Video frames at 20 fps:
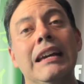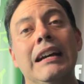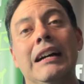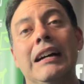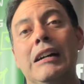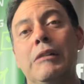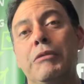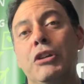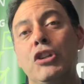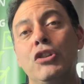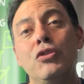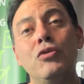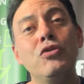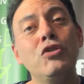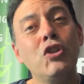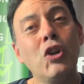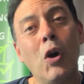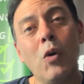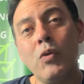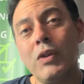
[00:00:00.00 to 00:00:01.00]
Um, you
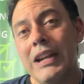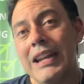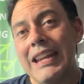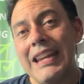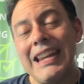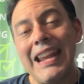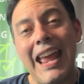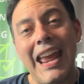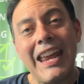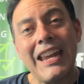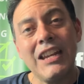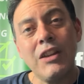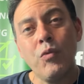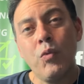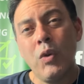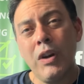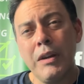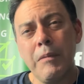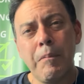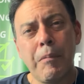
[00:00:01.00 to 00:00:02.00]
don't need any
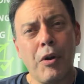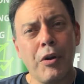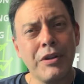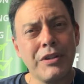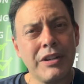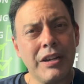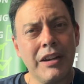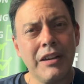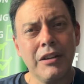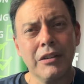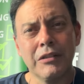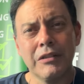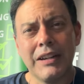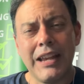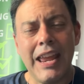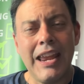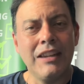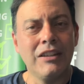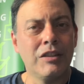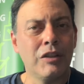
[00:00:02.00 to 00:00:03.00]
one particular
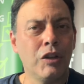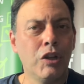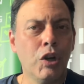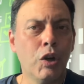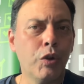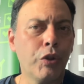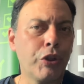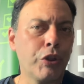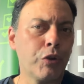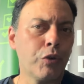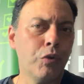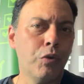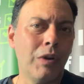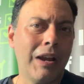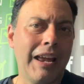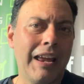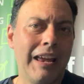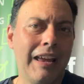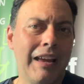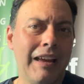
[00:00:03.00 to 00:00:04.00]
cane to go through
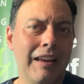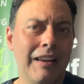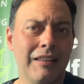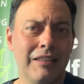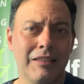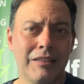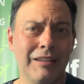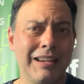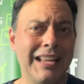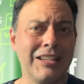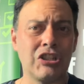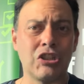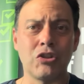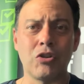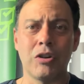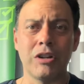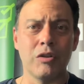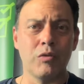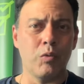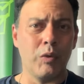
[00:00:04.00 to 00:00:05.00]
uh, to get
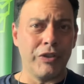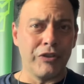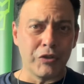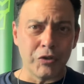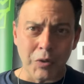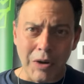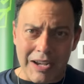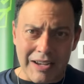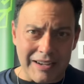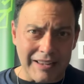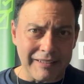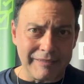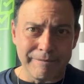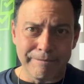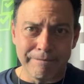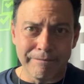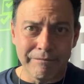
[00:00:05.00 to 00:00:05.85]
started with training.